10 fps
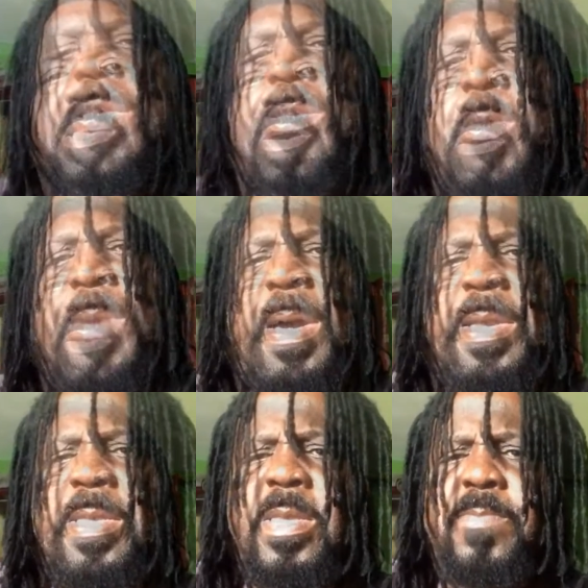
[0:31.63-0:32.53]
Greetings, Jamaica.
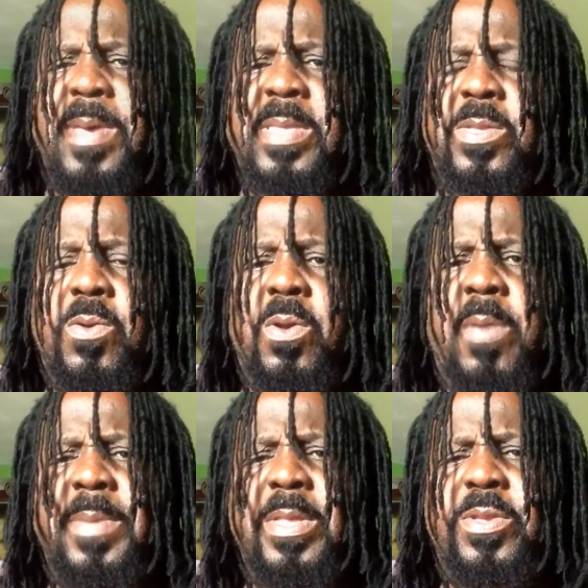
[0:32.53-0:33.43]
This is Big Stone
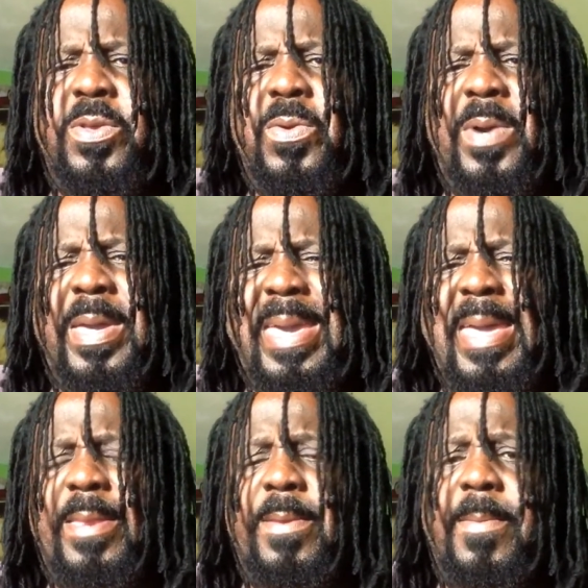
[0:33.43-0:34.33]
coming to you again.